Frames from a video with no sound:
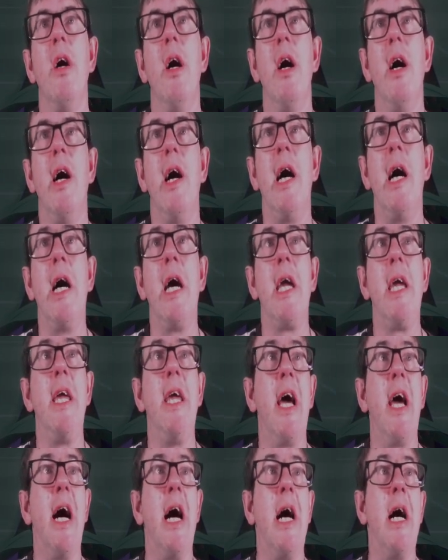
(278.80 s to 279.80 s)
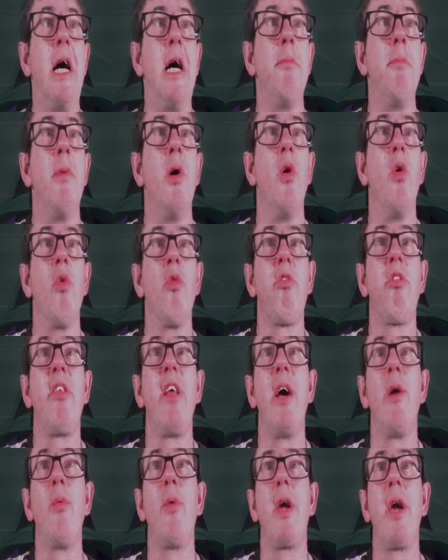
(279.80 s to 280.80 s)
I am
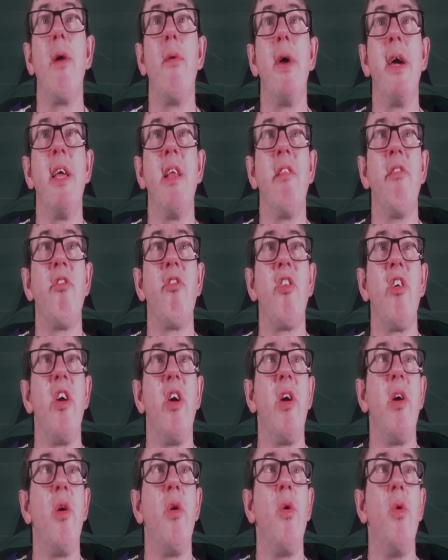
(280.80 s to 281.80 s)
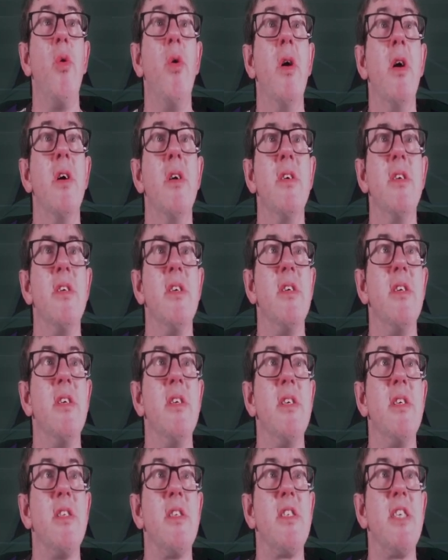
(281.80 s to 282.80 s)
also going to
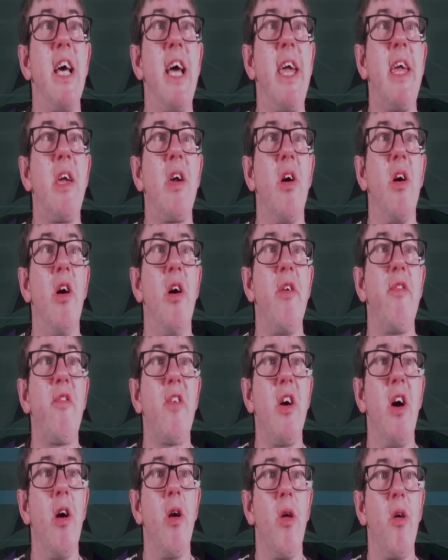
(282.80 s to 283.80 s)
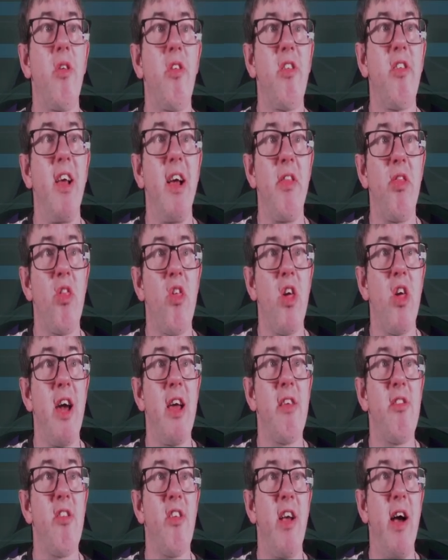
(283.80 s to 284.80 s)
take off Carlos
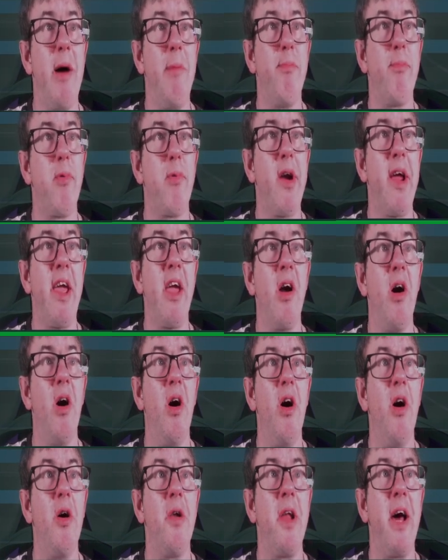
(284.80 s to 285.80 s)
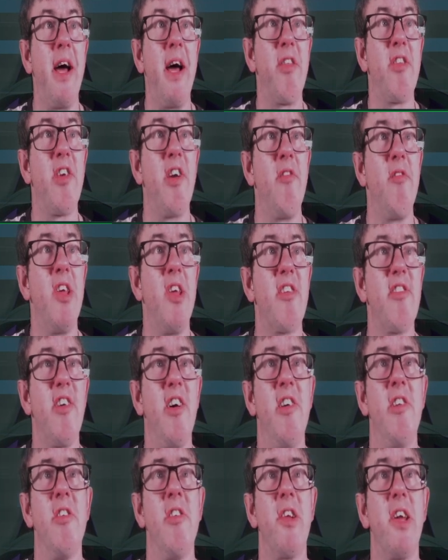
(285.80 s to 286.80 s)
Sanchez and bring on Antonius
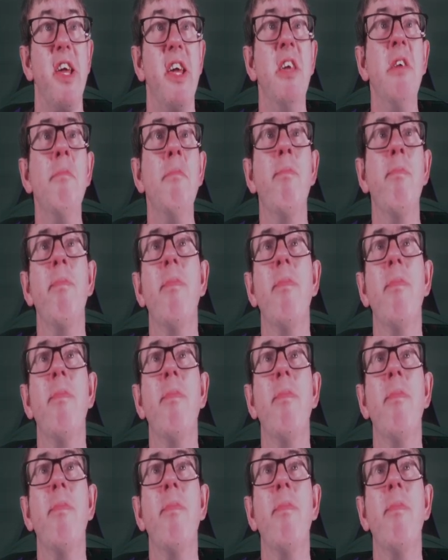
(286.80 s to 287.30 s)
Hardy.